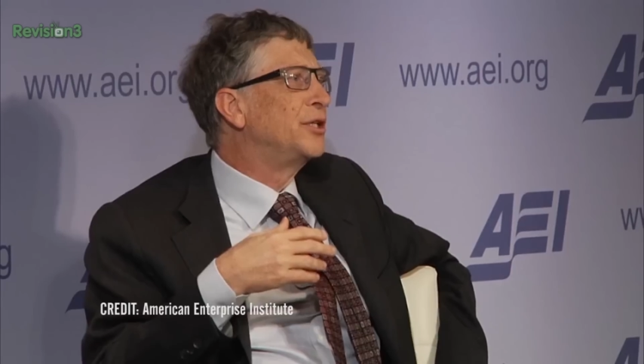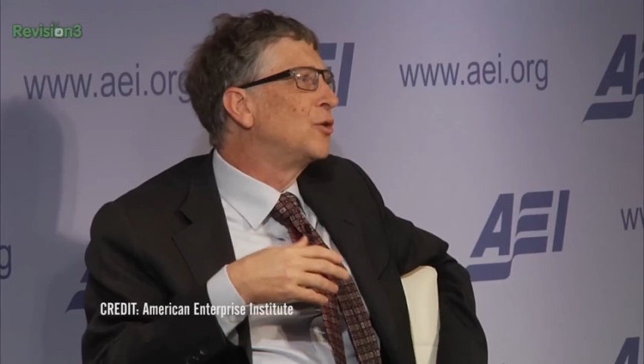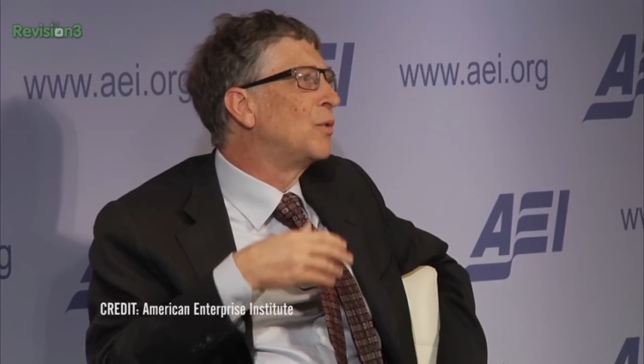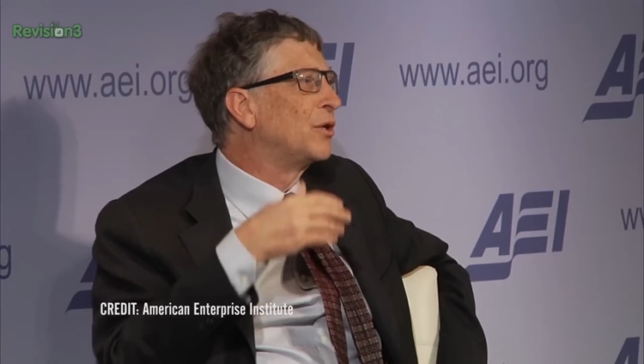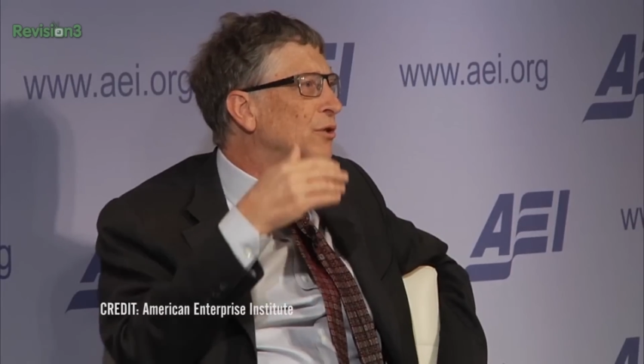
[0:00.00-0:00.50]
you
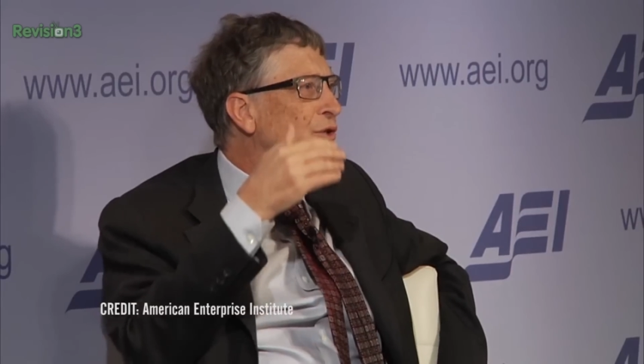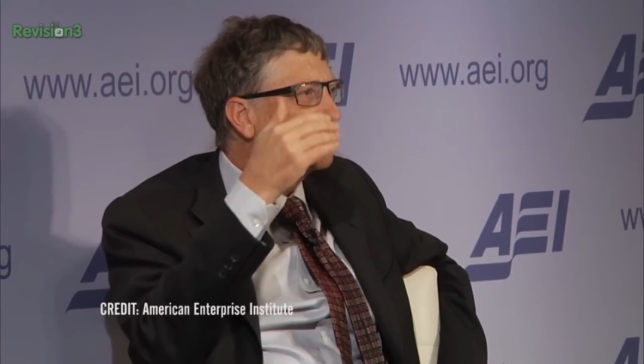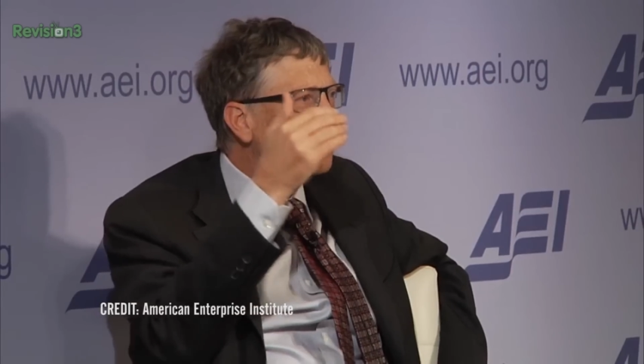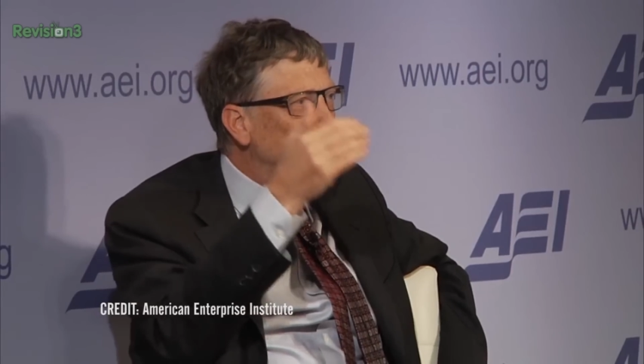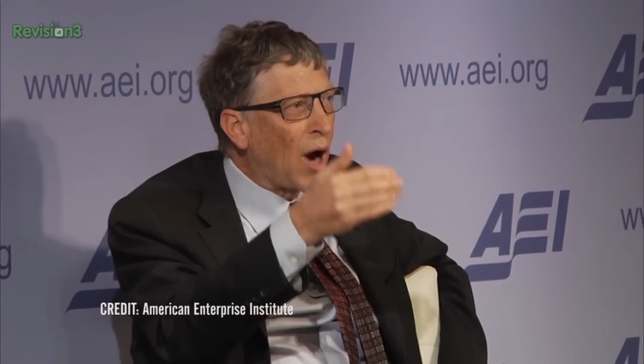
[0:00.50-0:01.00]
know, whether it's
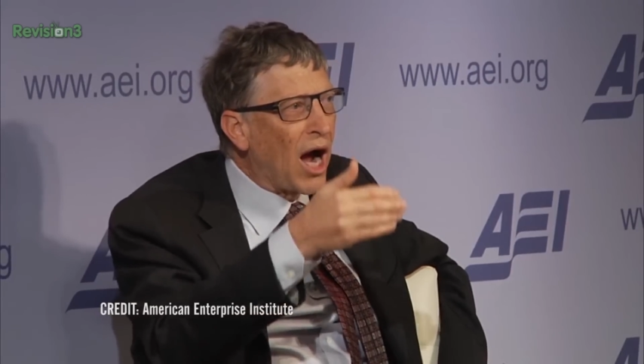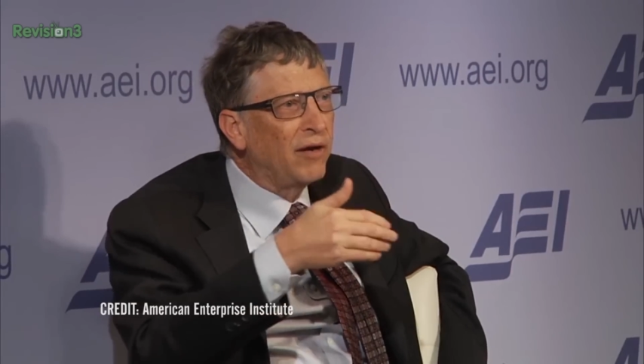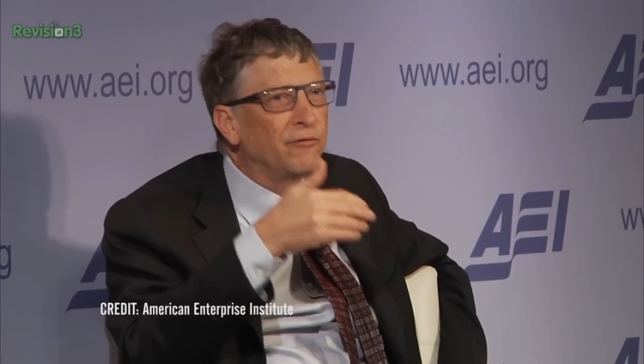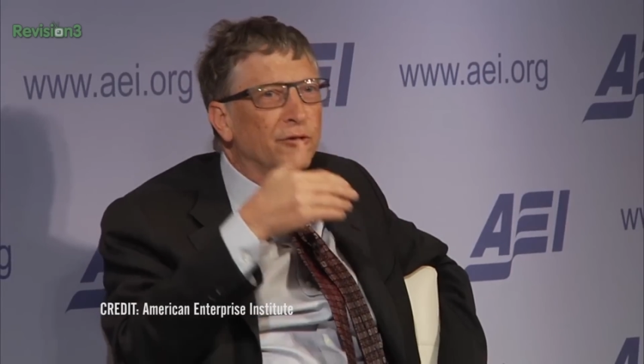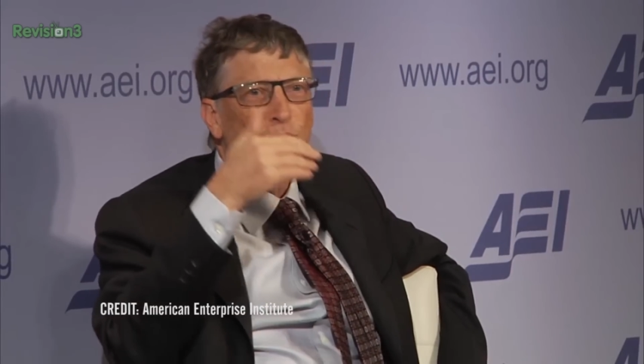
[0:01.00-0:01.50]
for
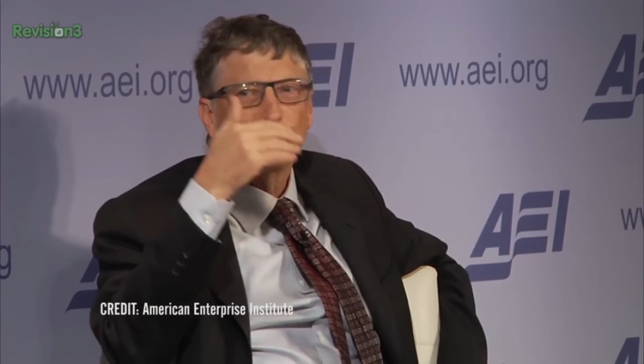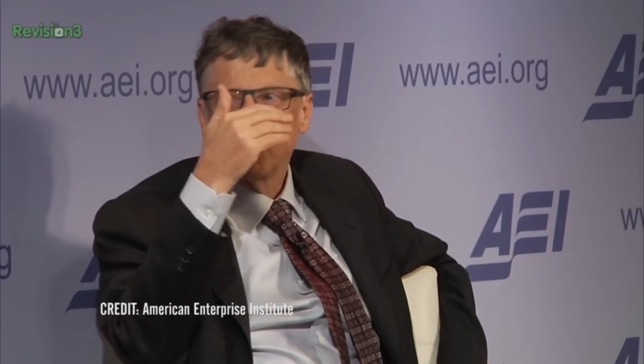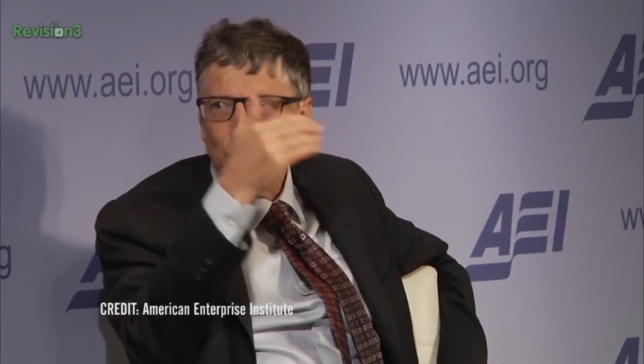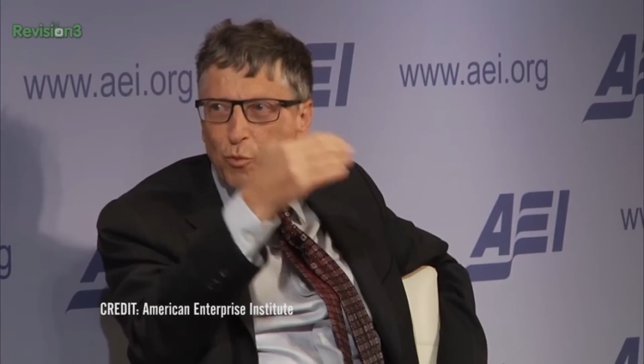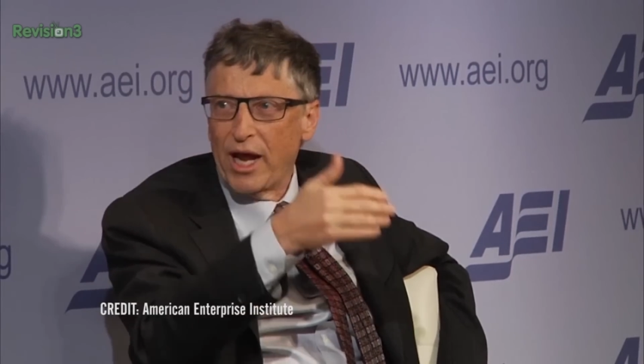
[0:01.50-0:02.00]
drivers
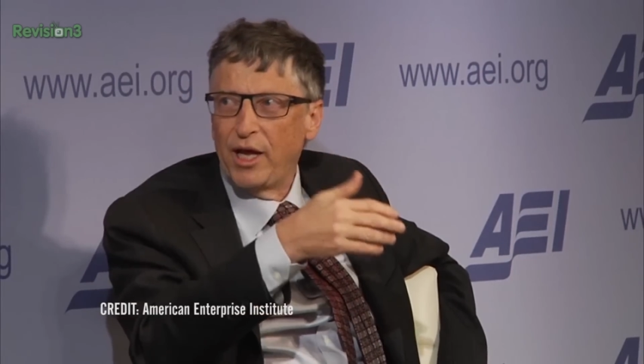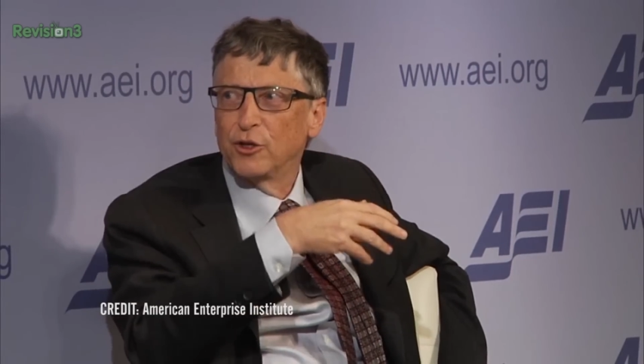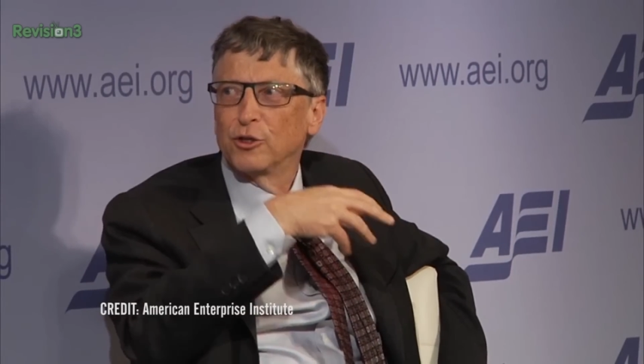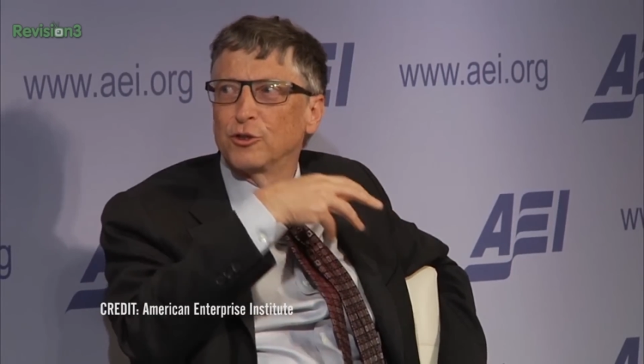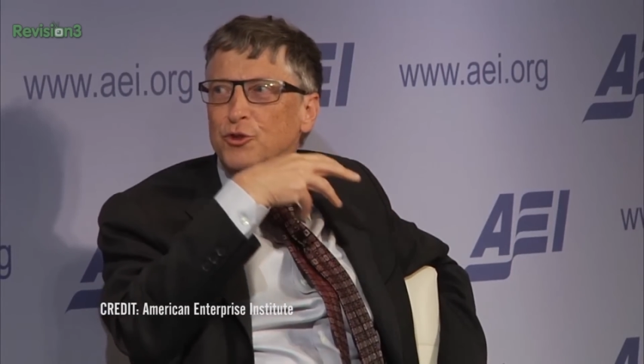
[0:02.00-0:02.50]
or
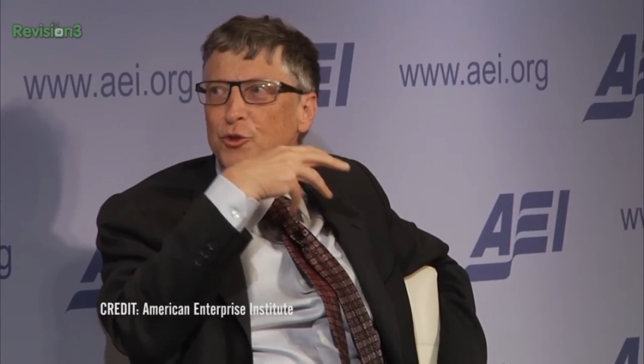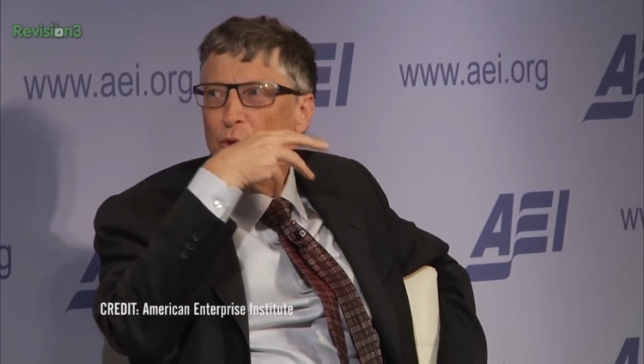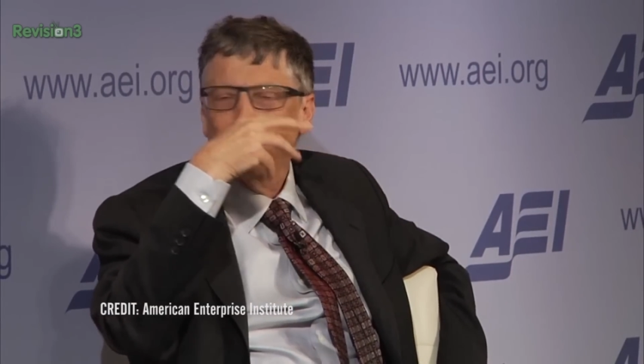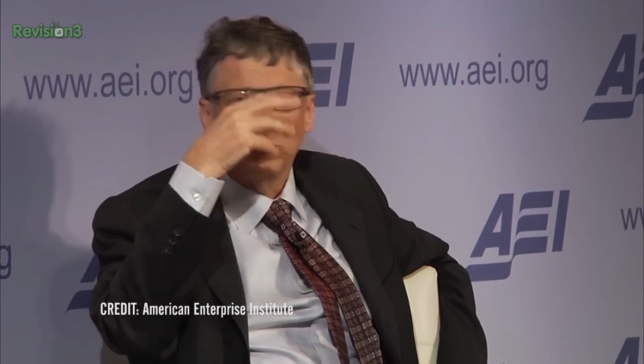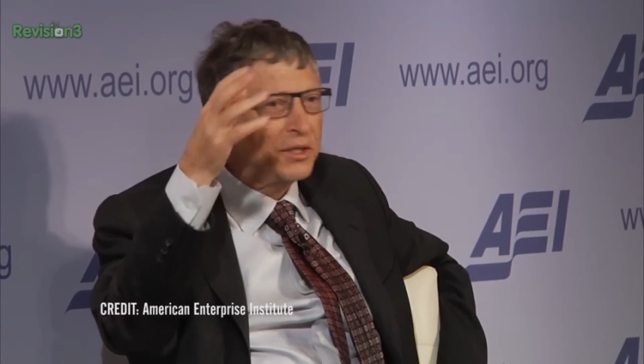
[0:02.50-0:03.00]
waiters
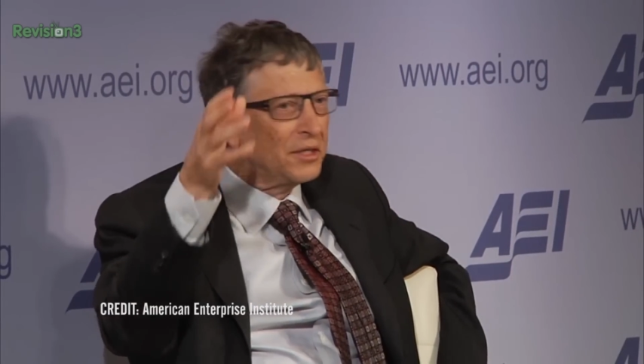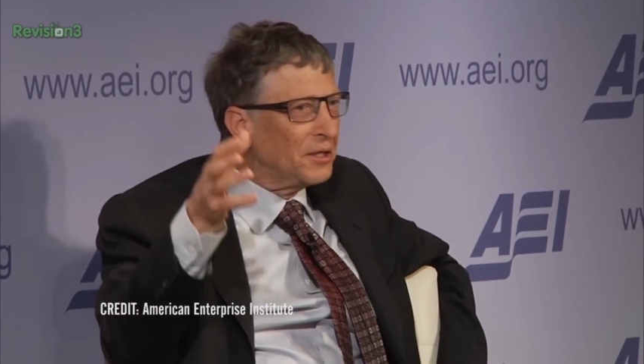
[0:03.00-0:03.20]
or